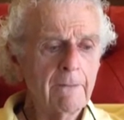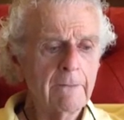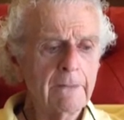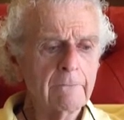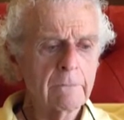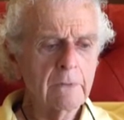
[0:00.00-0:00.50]

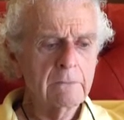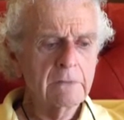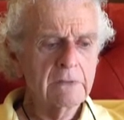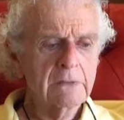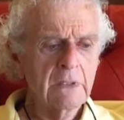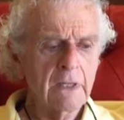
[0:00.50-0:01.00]

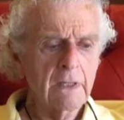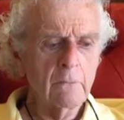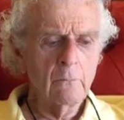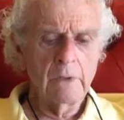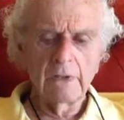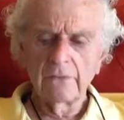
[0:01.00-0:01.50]
the title
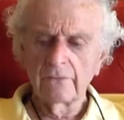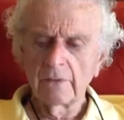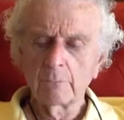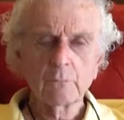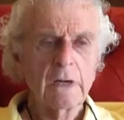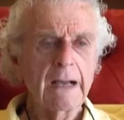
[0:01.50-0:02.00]
was
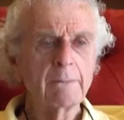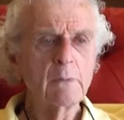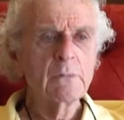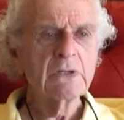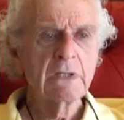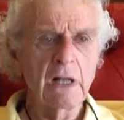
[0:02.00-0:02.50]

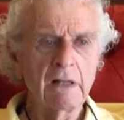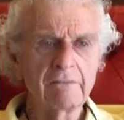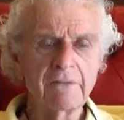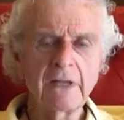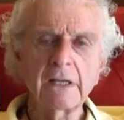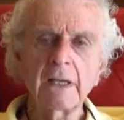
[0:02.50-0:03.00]
Problem
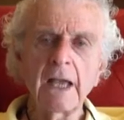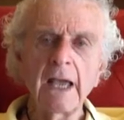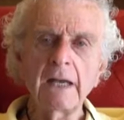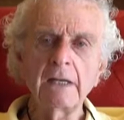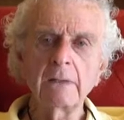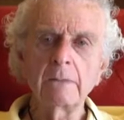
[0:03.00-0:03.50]
Solving
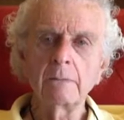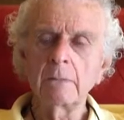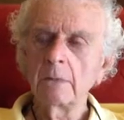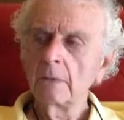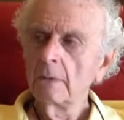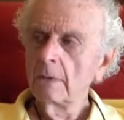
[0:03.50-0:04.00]

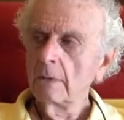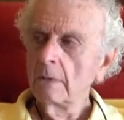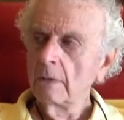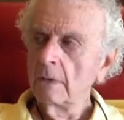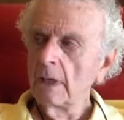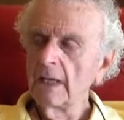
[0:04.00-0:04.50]

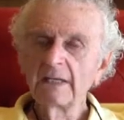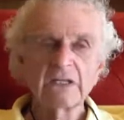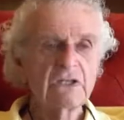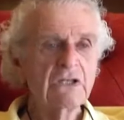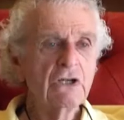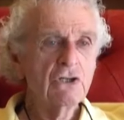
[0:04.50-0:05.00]
and
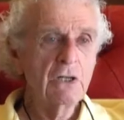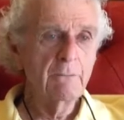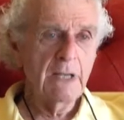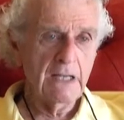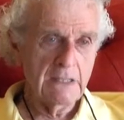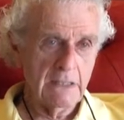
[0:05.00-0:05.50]
Decision
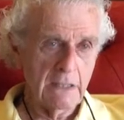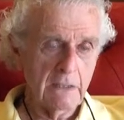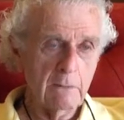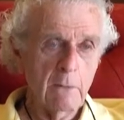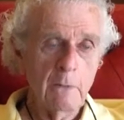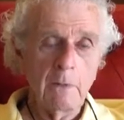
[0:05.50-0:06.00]

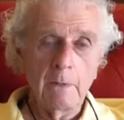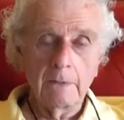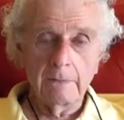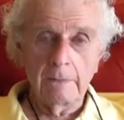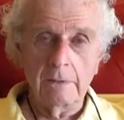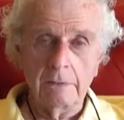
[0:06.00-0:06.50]
Making
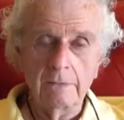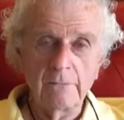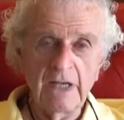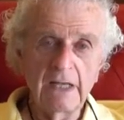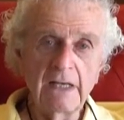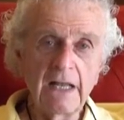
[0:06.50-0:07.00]

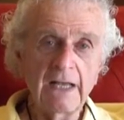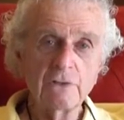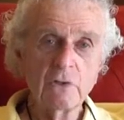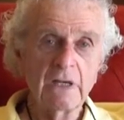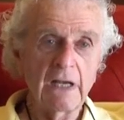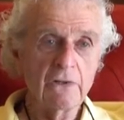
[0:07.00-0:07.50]
in
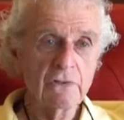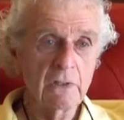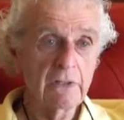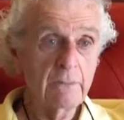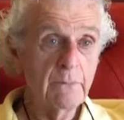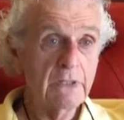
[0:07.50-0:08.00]

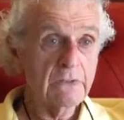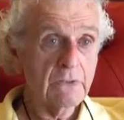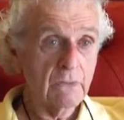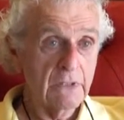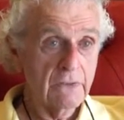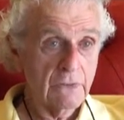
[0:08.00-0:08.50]
Educational
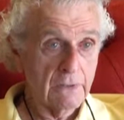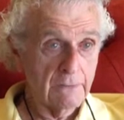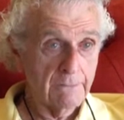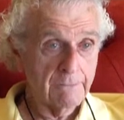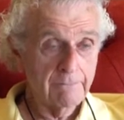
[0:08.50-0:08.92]
Administration,